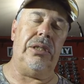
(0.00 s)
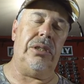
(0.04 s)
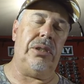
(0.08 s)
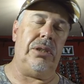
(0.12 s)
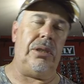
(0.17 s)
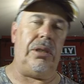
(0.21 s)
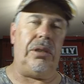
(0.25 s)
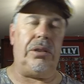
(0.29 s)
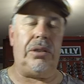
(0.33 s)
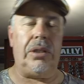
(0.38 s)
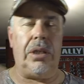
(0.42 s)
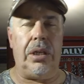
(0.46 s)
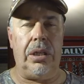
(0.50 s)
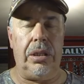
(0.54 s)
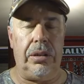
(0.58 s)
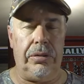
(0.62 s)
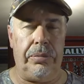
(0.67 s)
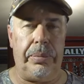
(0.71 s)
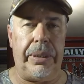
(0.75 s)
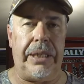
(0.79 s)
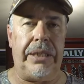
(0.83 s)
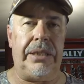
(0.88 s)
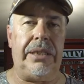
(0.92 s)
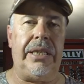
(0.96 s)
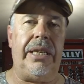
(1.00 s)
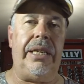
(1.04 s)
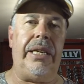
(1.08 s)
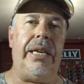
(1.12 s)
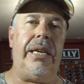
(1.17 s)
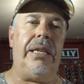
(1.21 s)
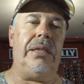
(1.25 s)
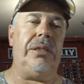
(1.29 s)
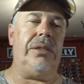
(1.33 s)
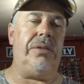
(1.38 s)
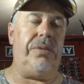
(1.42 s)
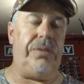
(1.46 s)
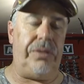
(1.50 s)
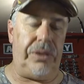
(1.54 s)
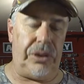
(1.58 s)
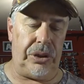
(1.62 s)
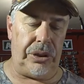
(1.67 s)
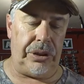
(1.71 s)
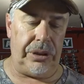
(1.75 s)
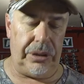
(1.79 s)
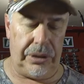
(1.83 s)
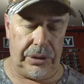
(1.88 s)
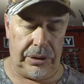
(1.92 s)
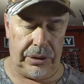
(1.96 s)
So a total of about 10 hours of
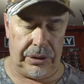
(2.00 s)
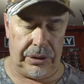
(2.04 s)
fishing